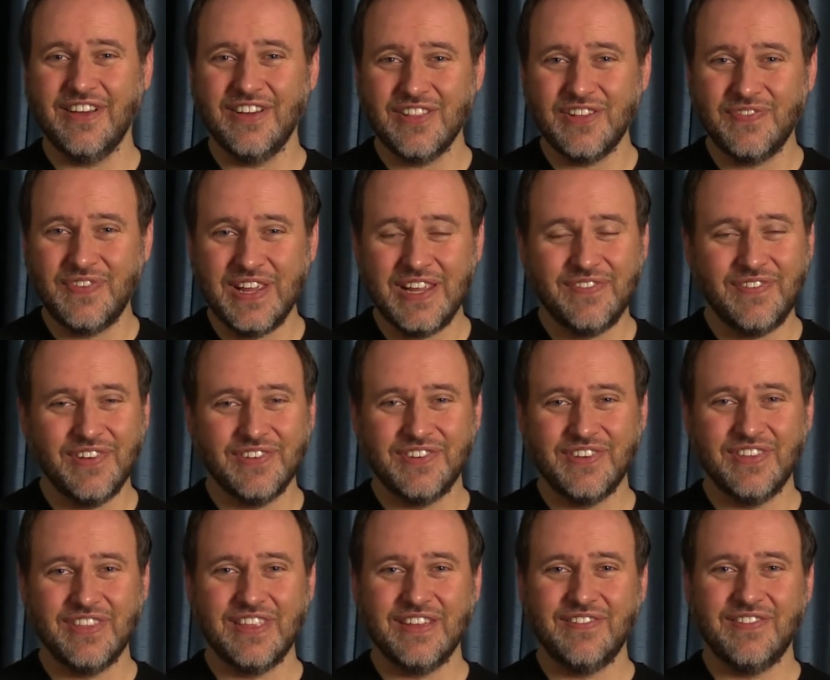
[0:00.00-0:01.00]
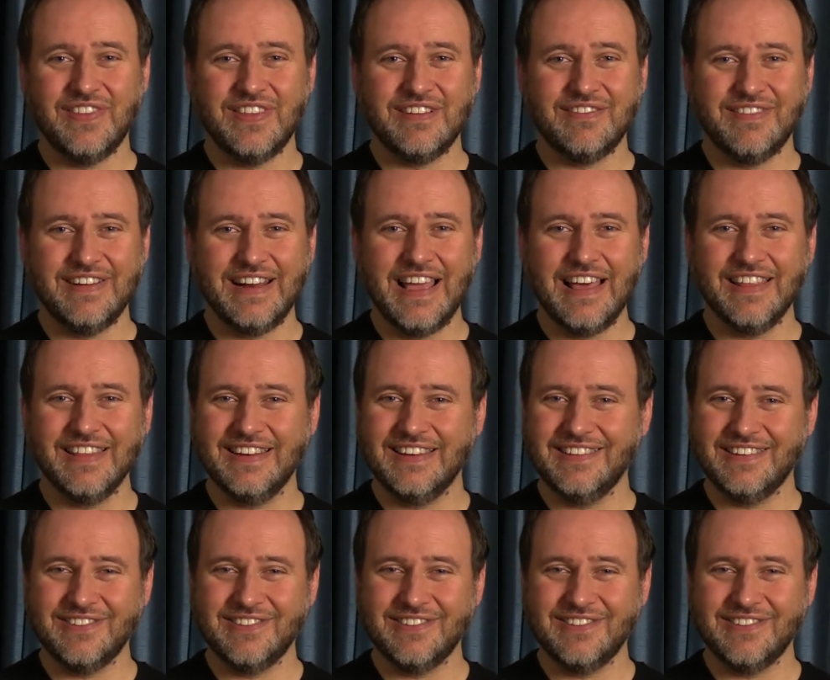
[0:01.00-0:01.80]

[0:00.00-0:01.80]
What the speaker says: other people to live in their reality.